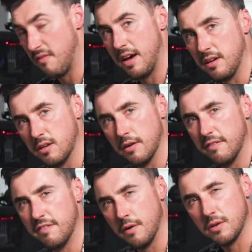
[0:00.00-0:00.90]
had kind of
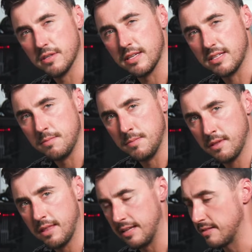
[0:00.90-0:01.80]
focus systems
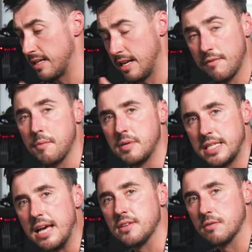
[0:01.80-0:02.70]
and things that didn't have a
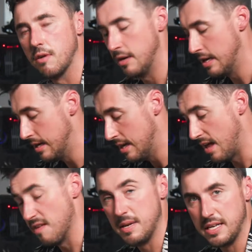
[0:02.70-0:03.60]
protector on,
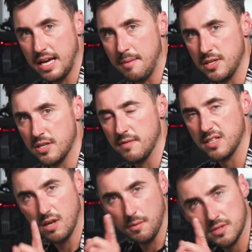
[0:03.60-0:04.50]
and they've been damaged over
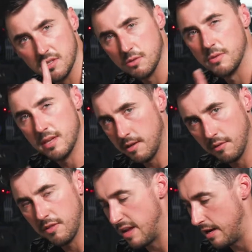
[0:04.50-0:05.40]
time because there's always a little
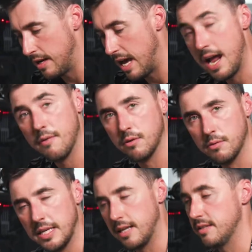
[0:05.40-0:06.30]
thin aerial
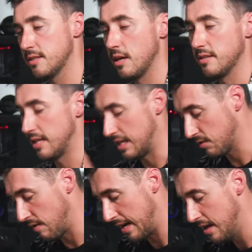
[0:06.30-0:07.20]
needle inside. So that's
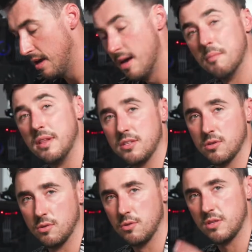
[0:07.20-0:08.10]
great. But there's
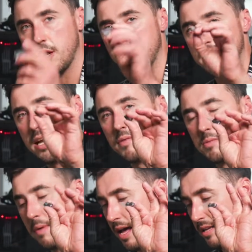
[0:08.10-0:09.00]
also a set of
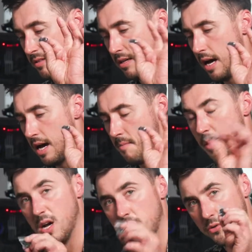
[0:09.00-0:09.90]
spares.
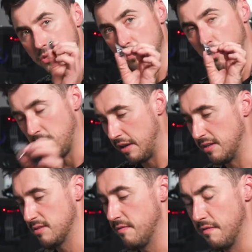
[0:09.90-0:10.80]
I lose small
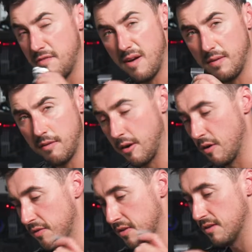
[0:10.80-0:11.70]
things very, very
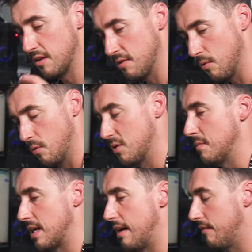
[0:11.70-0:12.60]
often, so it's awesome
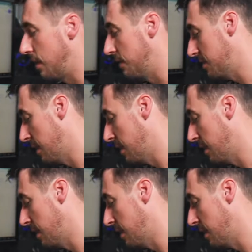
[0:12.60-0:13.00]
to have those.